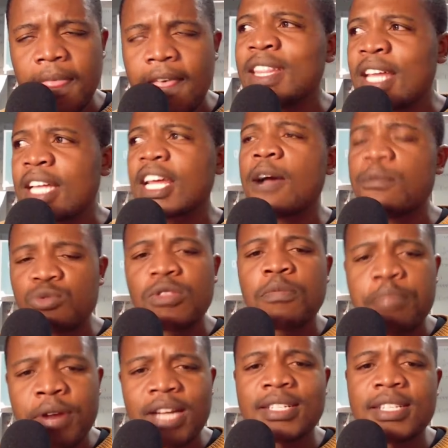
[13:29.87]
And that comes
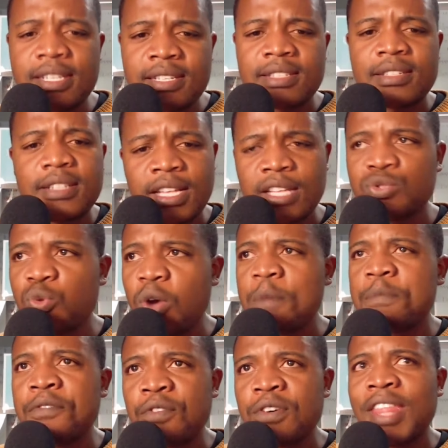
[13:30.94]
with practice. That's why
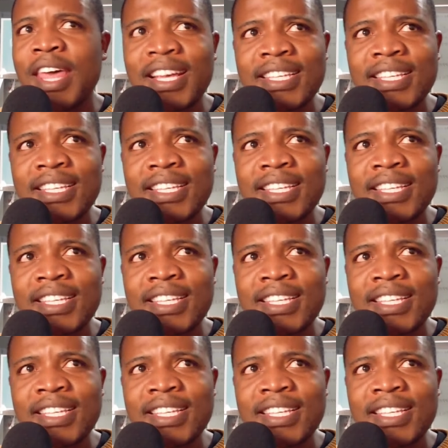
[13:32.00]
before the